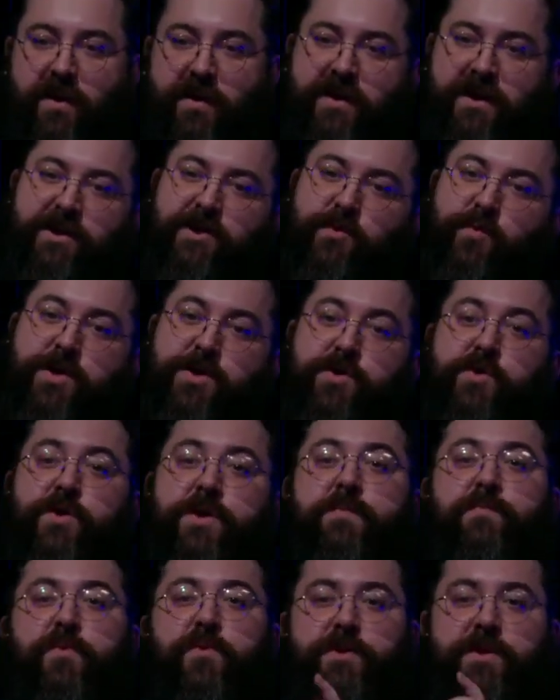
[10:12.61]
This is when you
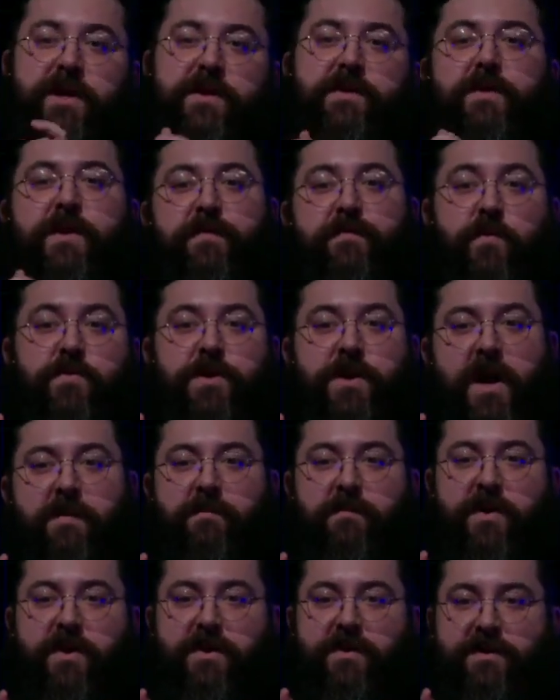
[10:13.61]
input the phone
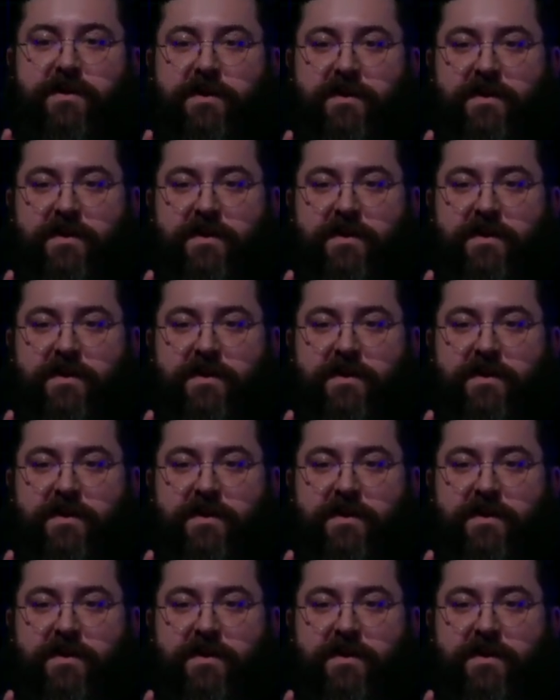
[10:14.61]
number,